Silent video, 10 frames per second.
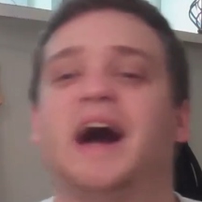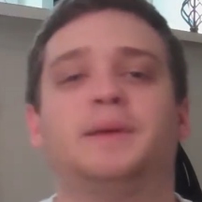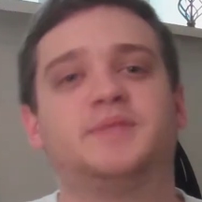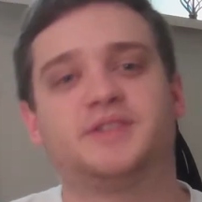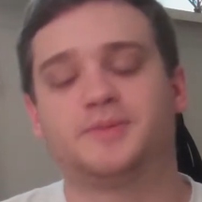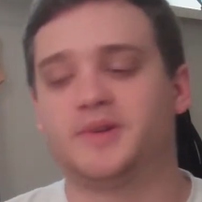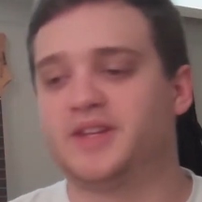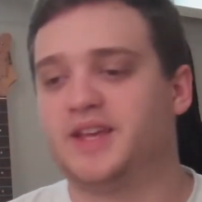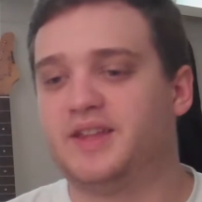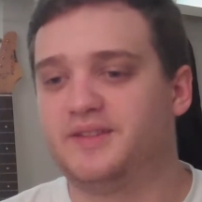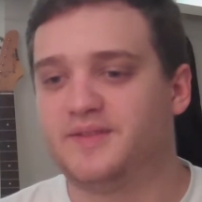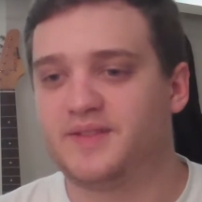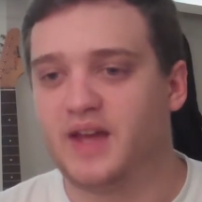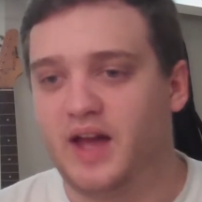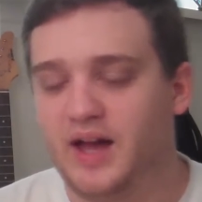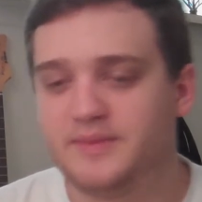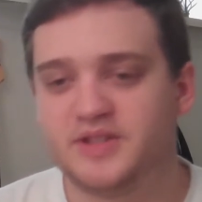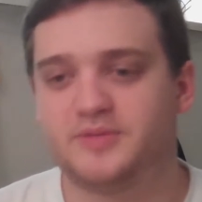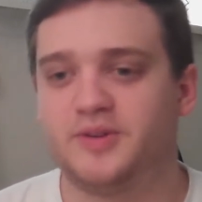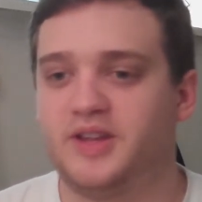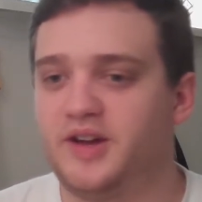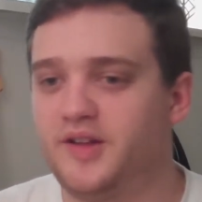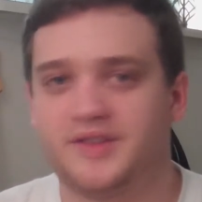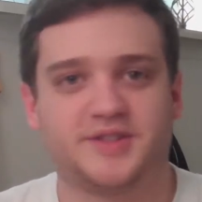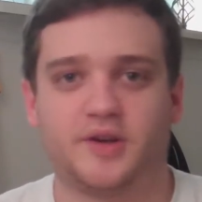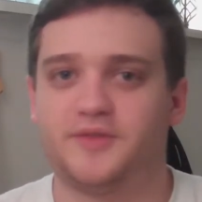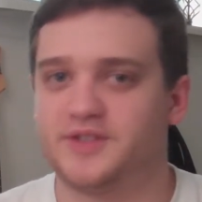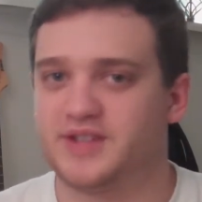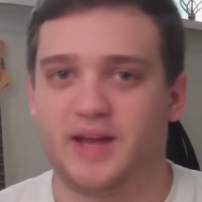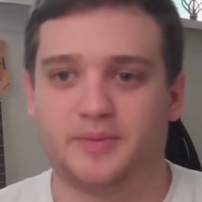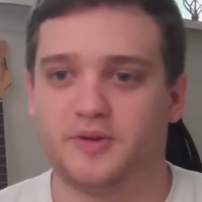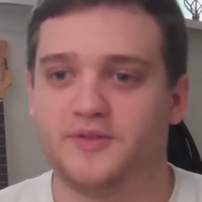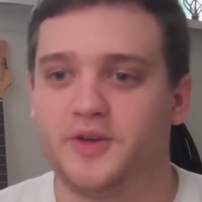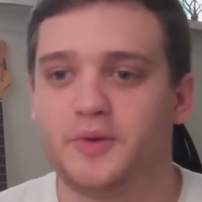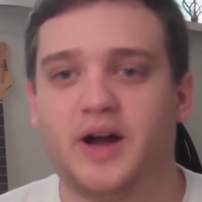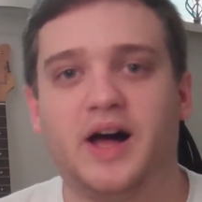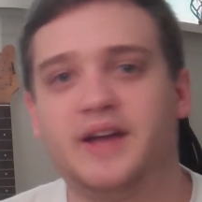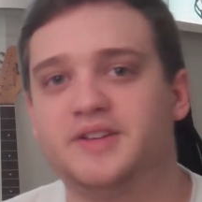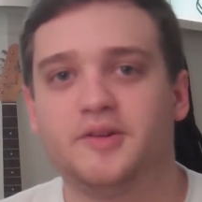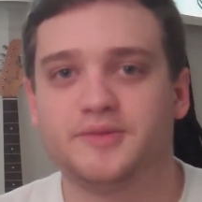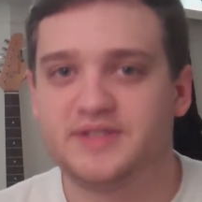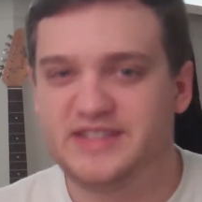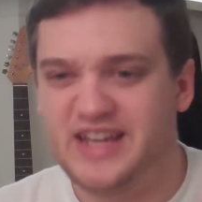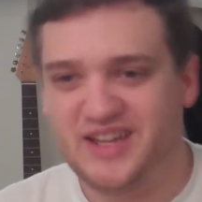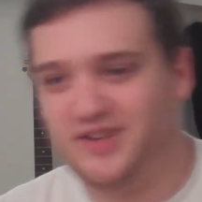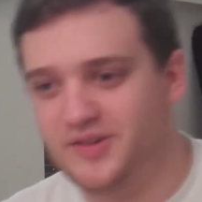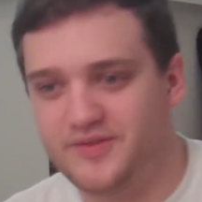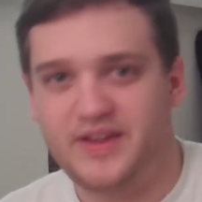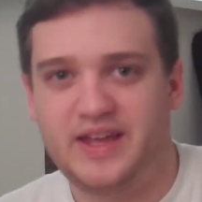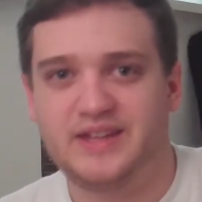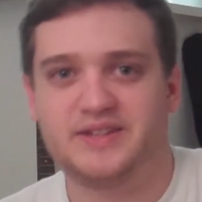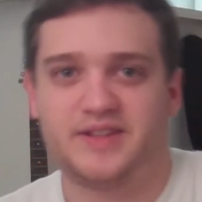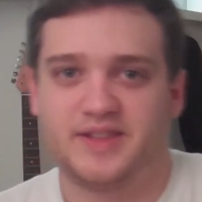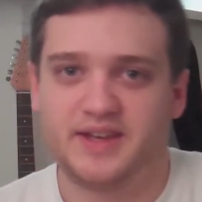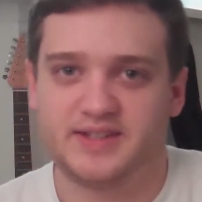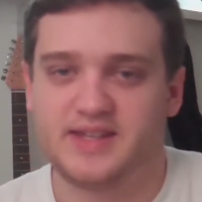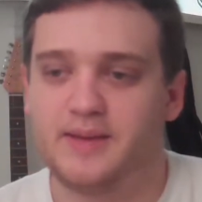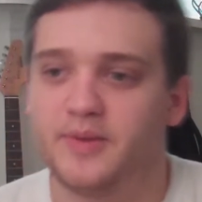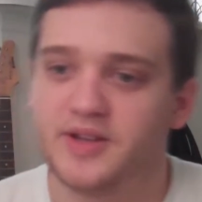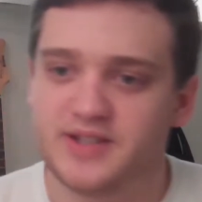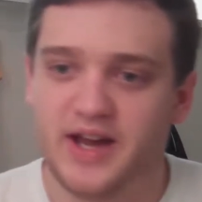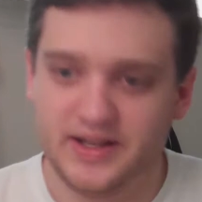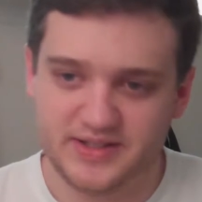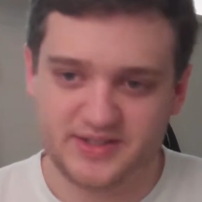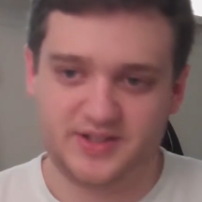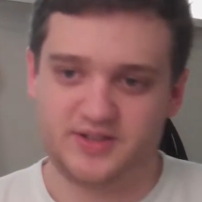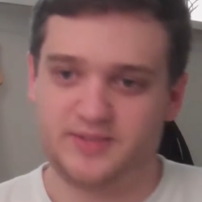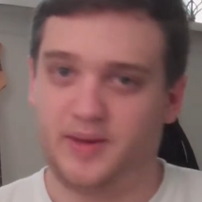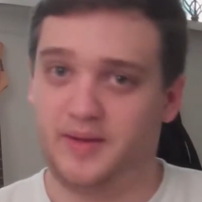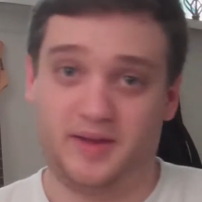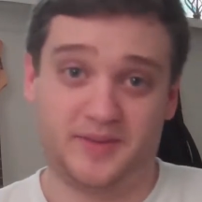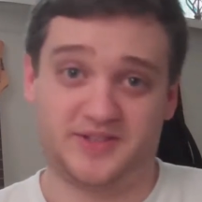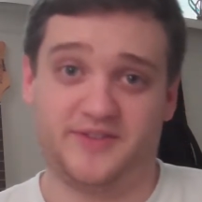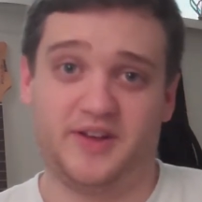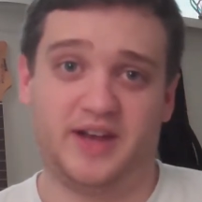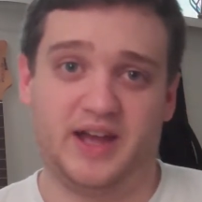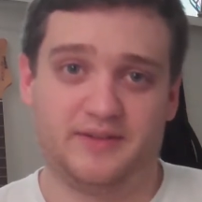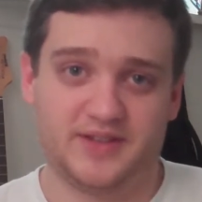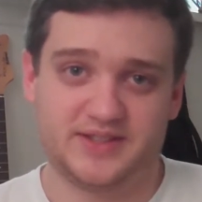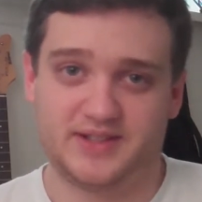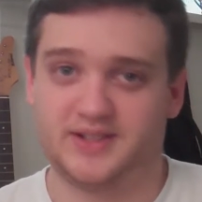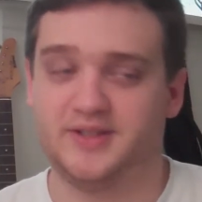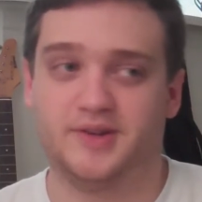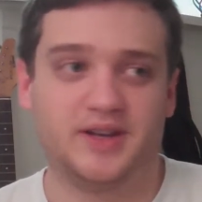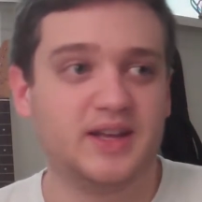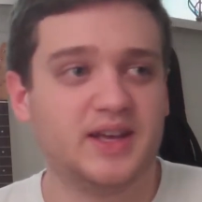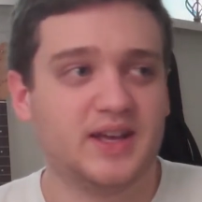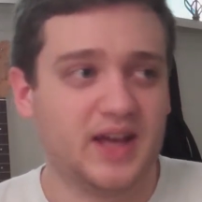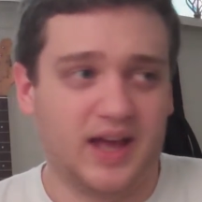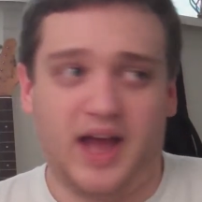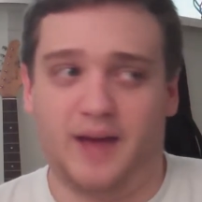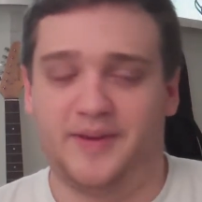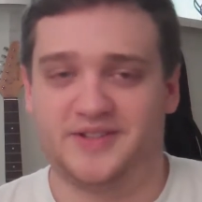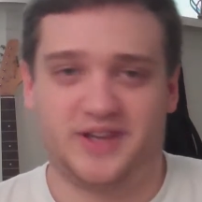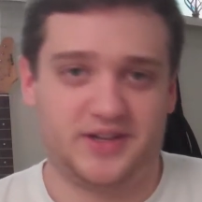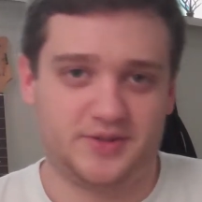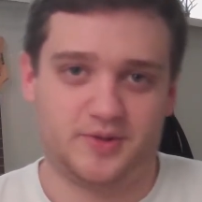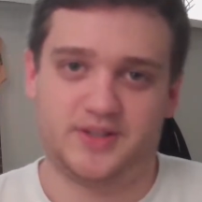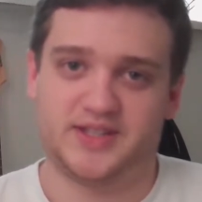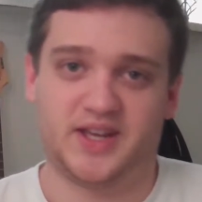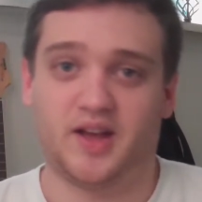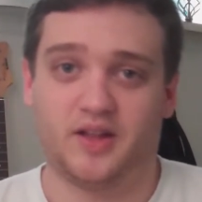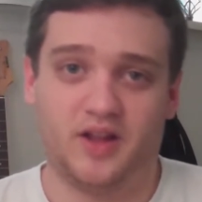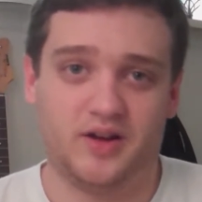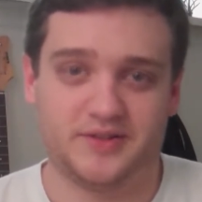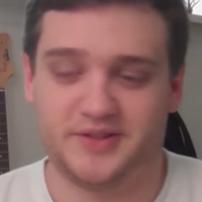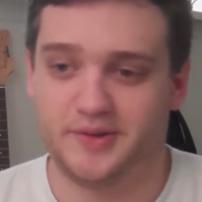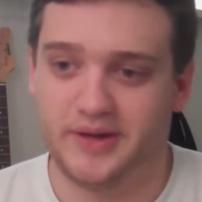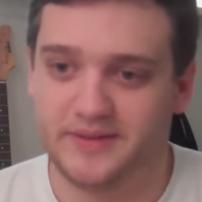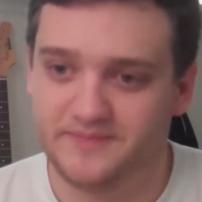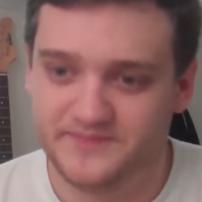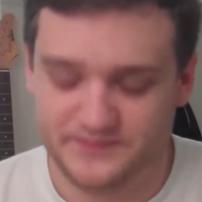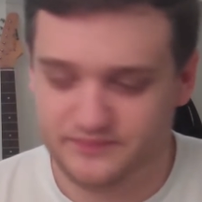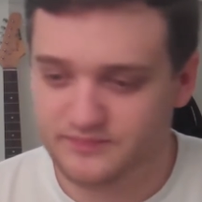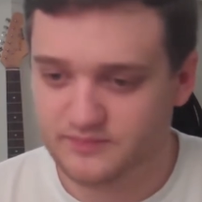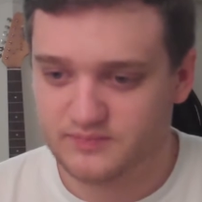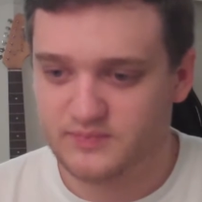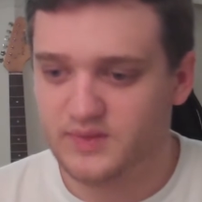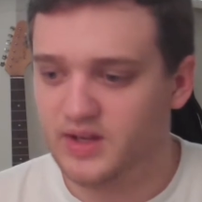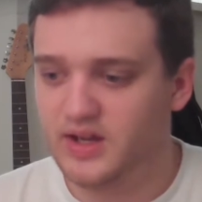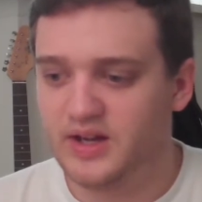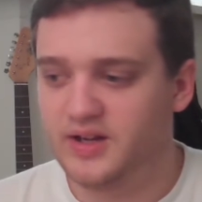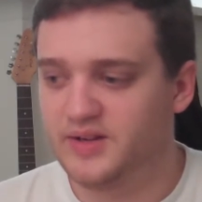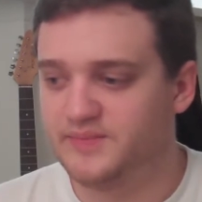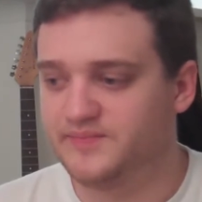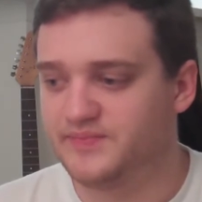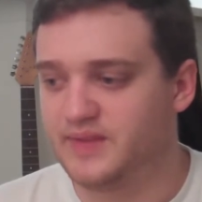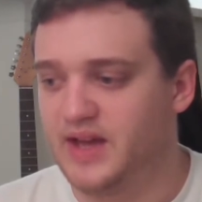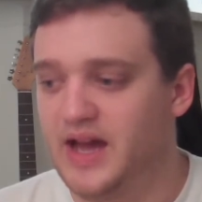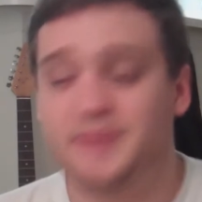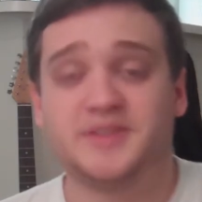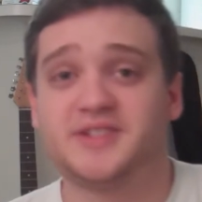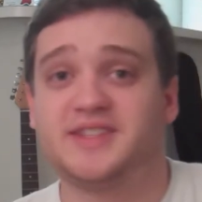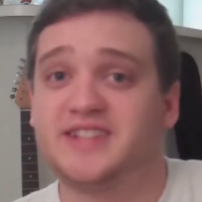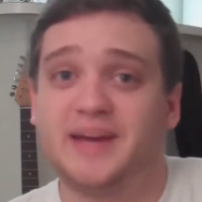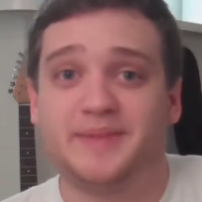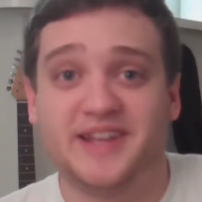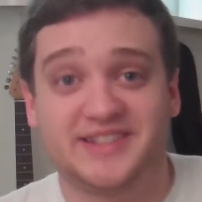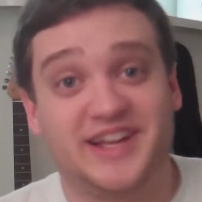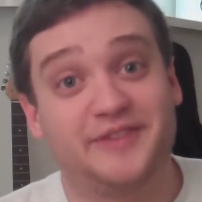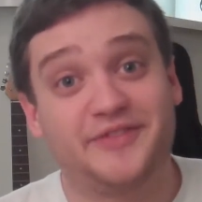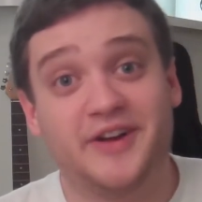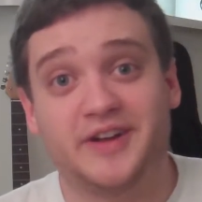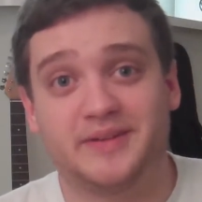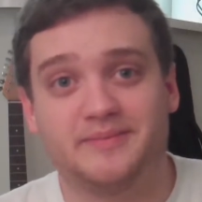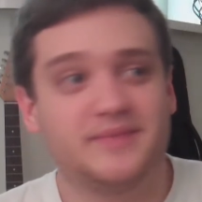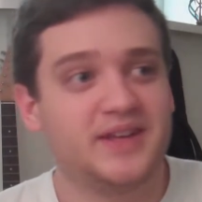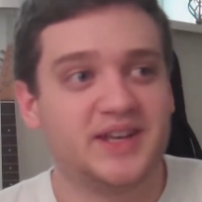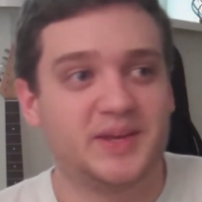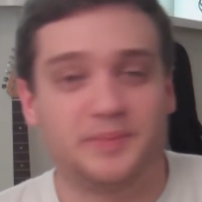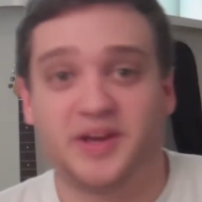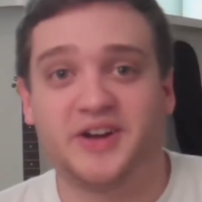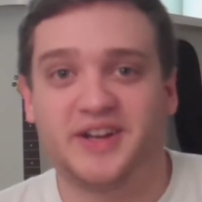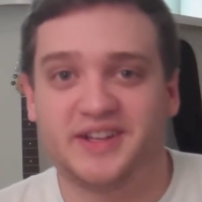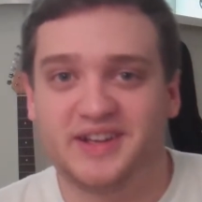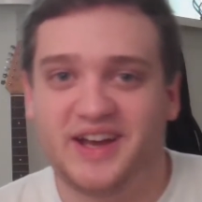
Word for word: I'm just really I'm just really on the surface type of reviewer. I don't delve into things that much. I just judge it by how much fun I have listening to it how much I enjoy singing along to it. Um, I'm just the type that likes to have fun, period.